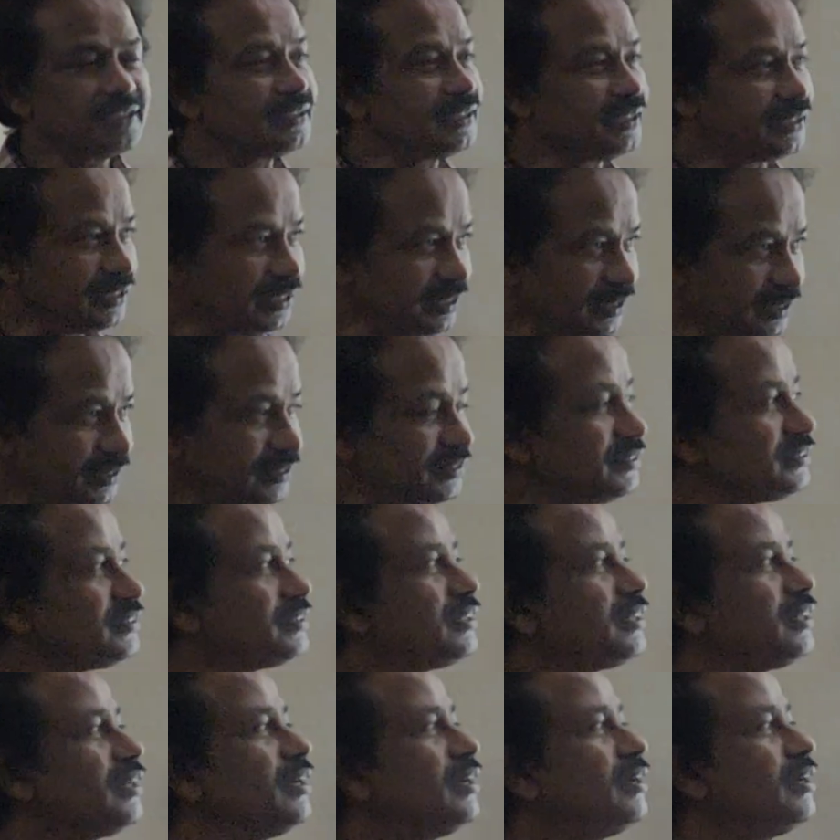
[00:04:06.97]
That is,
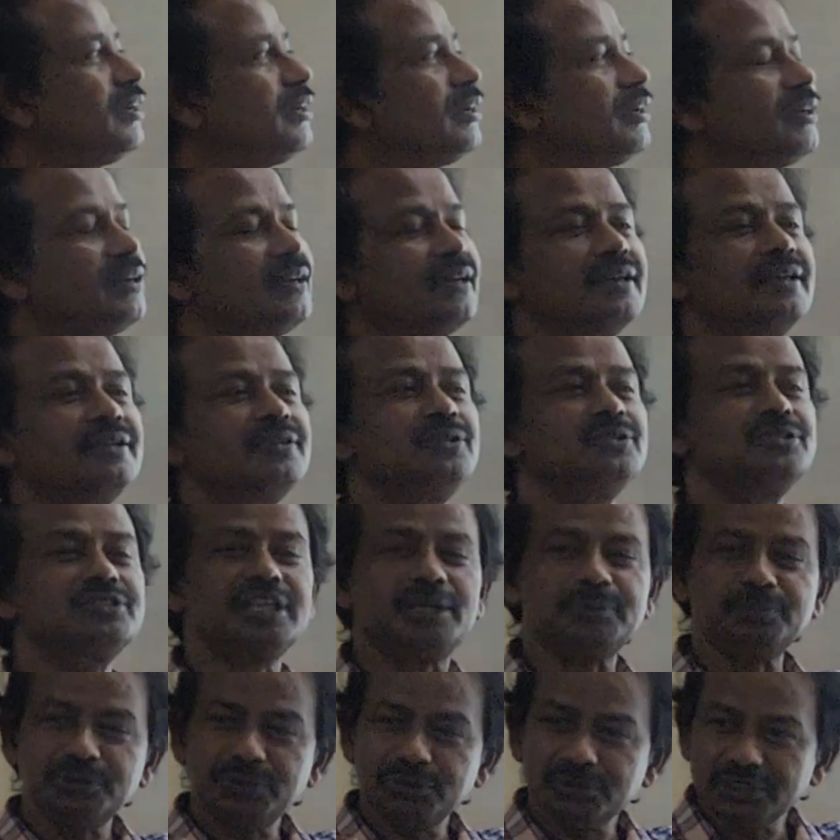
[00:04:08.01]
you
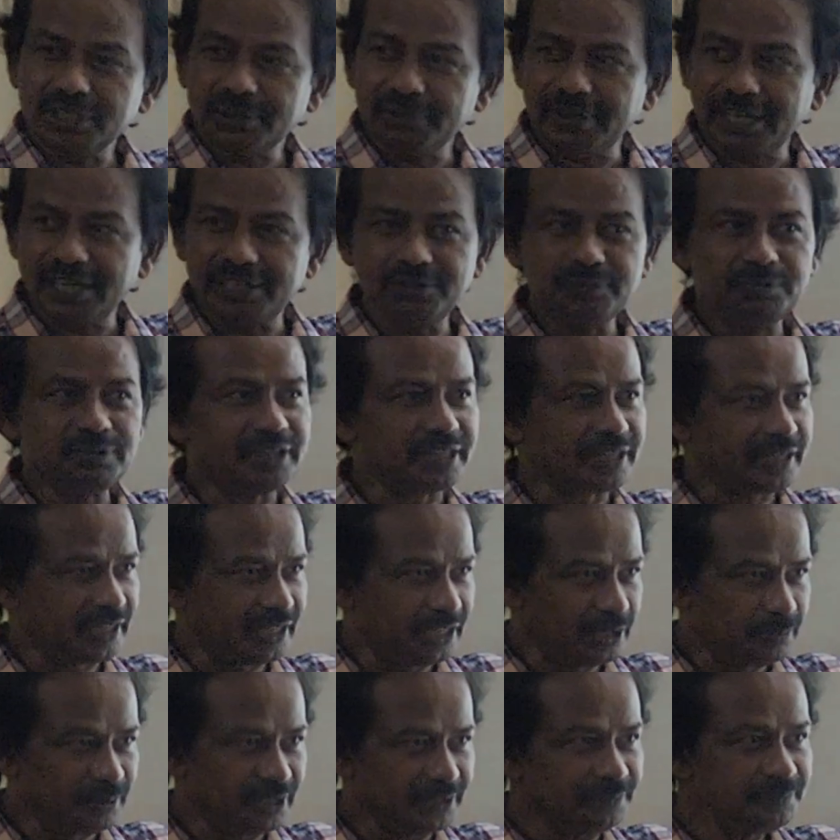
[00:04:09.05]
substitute the value for
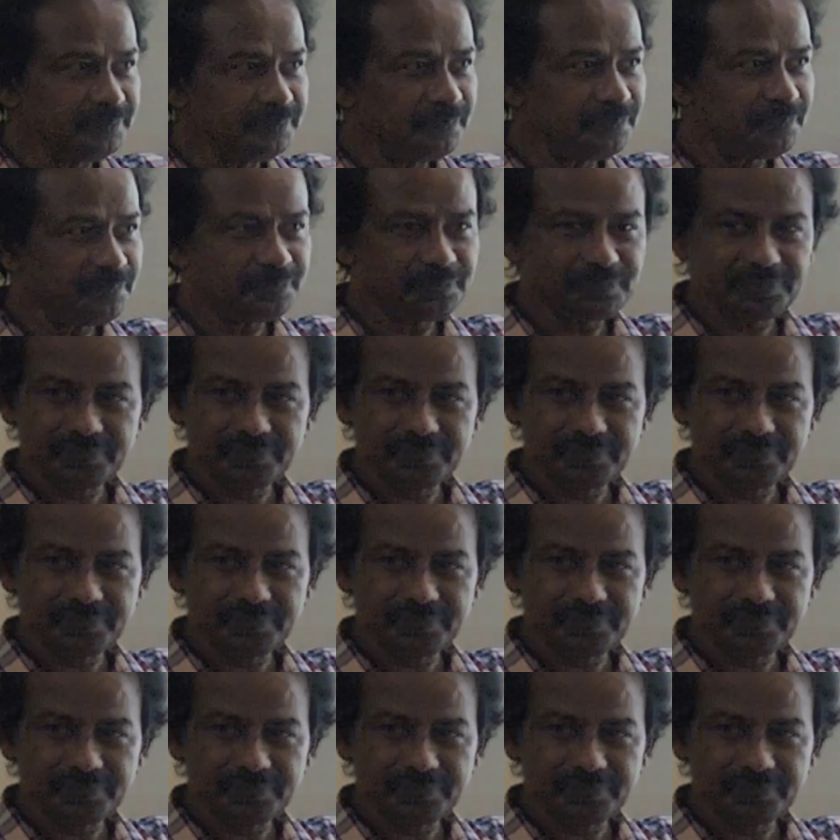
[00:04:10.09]
k1,